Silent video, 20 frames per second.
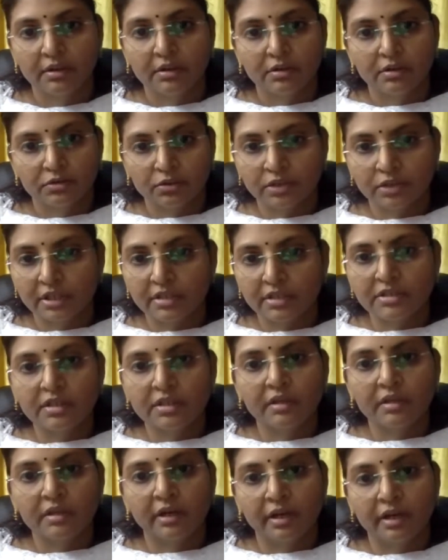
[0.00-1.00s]
So that is
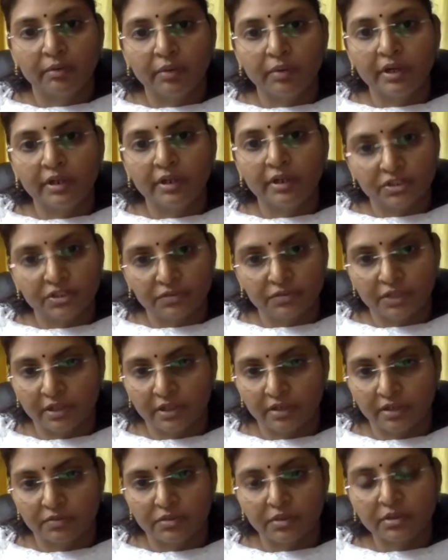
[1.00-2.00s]
the advantage we
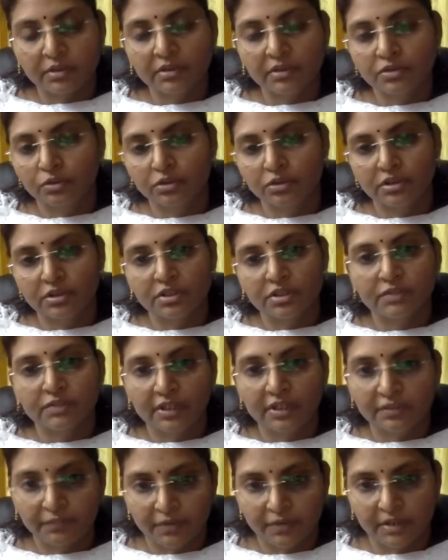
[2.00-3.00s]
have, sir. So this is
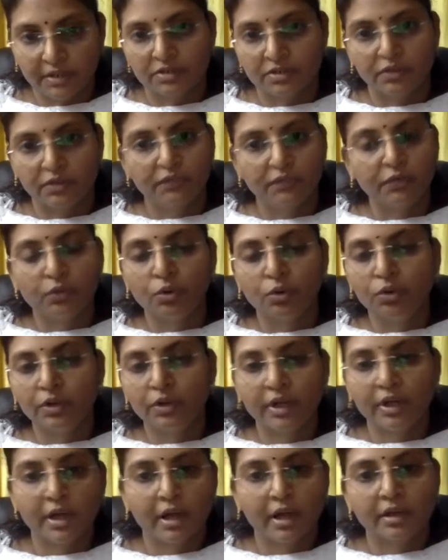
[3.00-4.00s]
very fast. If you go to
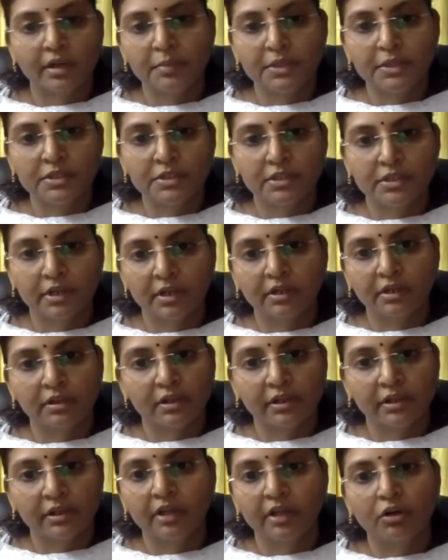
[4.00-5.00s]
a RTPCR, it
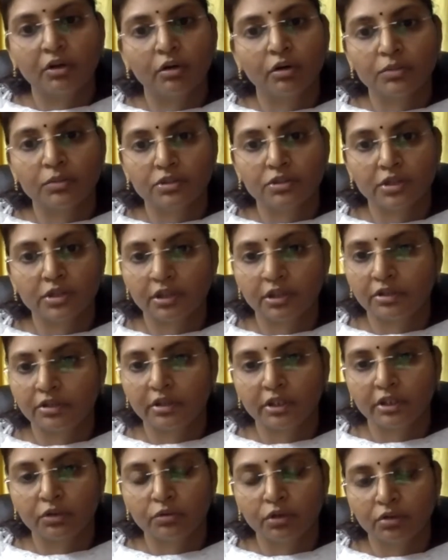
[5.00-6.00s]
will take almost the
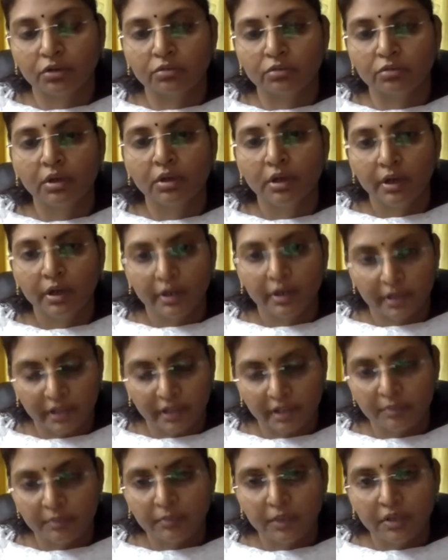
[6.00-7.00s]
turnaround
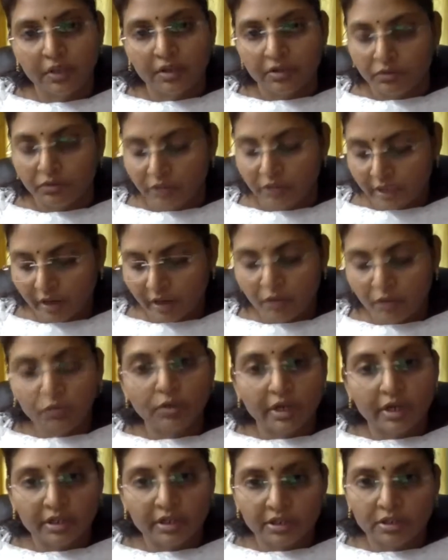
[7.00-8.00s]
time. They have to
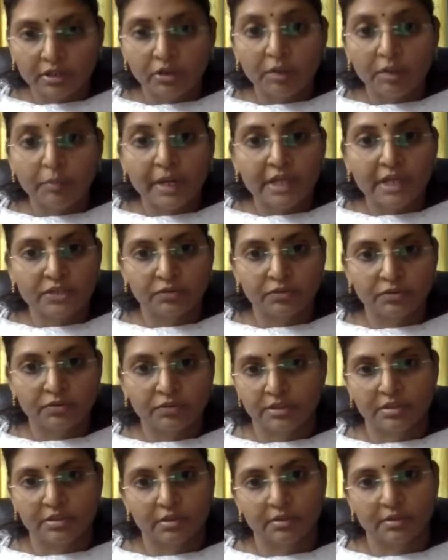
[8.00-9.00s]
run it on a
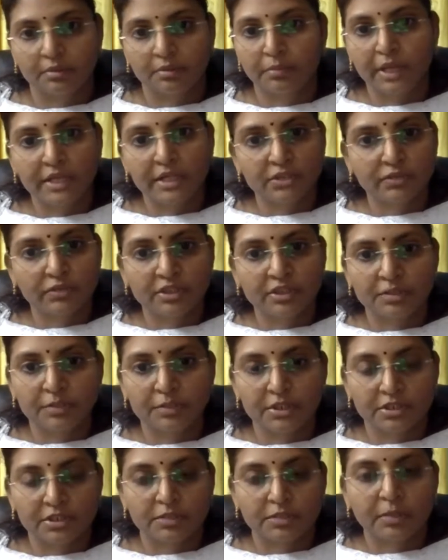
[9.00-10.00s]
batch-wise
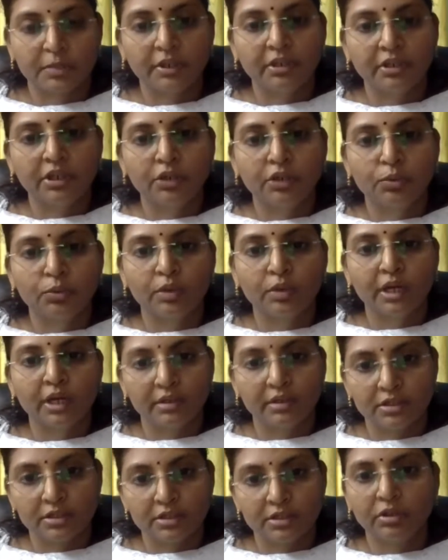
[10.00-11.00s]
basis. But in a Trunat,
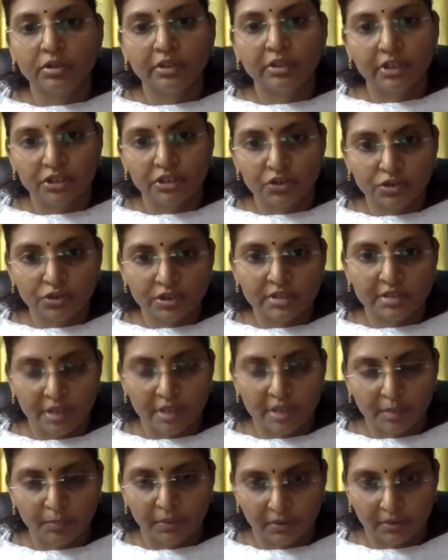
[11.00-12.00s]
it is only the individual
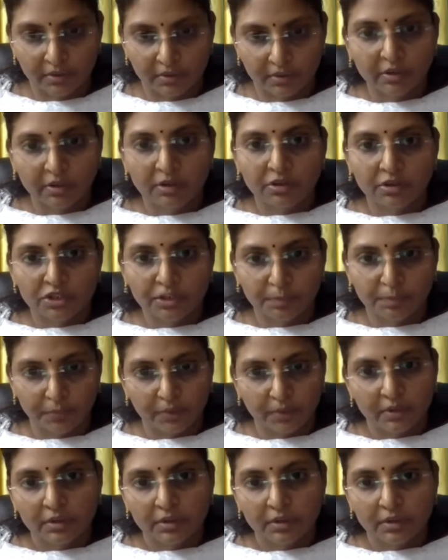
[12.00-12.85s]
sample chip.